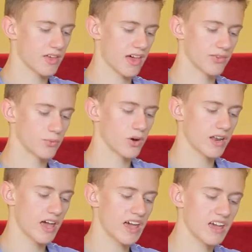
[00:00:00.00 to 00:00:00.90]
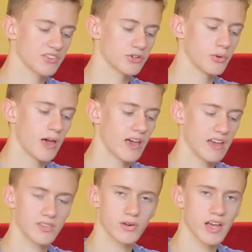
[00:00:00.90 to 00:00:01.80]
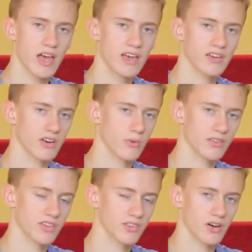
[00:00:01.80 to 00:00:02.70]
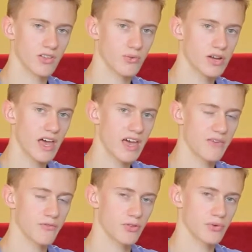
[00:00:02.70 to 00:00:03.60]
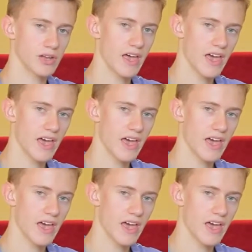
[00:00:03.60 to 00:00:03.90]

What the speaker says: that has 1A, 2A, and 3A. You're going to want this on 3A for 3